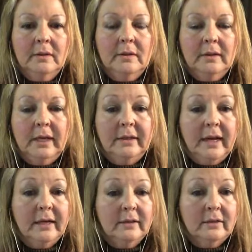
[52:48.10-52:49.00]
And
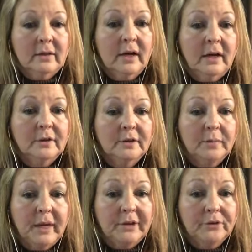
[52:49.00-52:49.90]
that colored
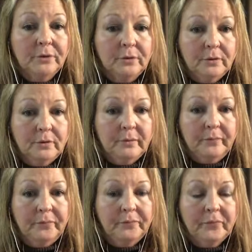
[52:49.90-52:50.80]
my truth.
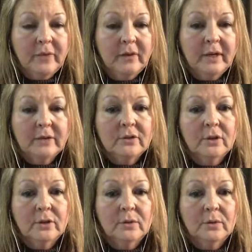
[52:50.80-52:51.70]
Right?
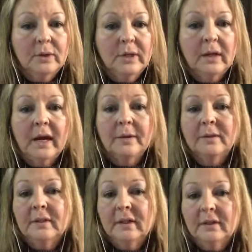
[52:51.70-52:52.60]
So when I would
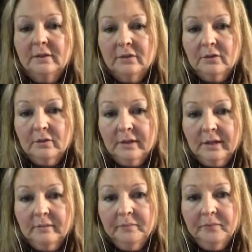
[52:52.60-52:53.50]
tell a story
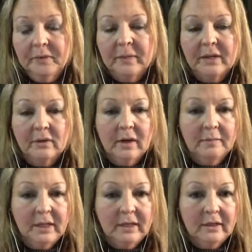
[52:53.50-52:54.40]
about not
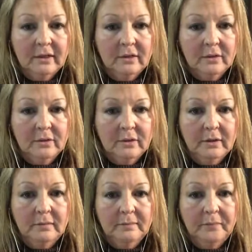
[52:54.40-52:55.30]
being included,
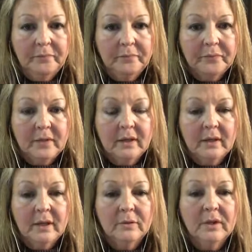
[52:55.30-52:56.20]

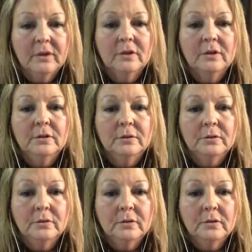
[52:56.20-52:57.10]
it would
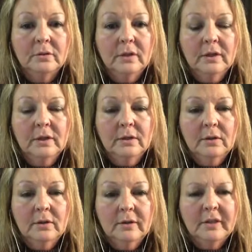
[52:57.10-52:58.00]
include
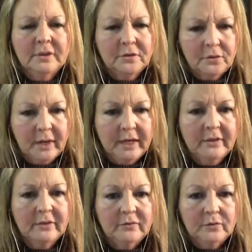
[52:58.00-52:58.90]
these threads
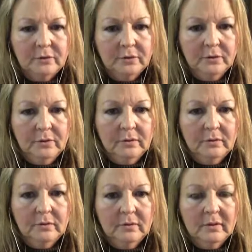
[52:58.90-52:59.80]
of truth
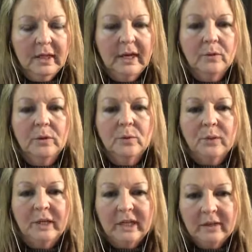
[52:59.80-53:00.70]
that I would
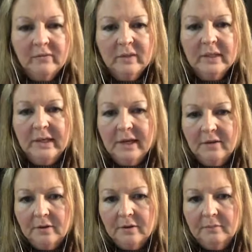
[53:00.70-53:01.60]
weave
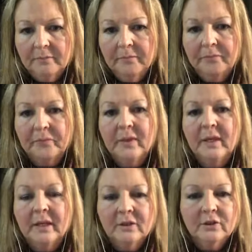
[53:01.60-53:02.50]
together
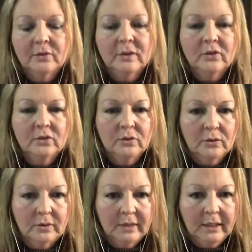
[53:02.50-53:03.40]
into a
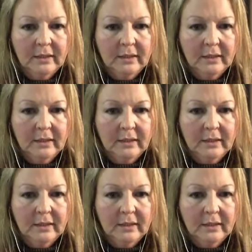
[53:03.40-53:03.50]
story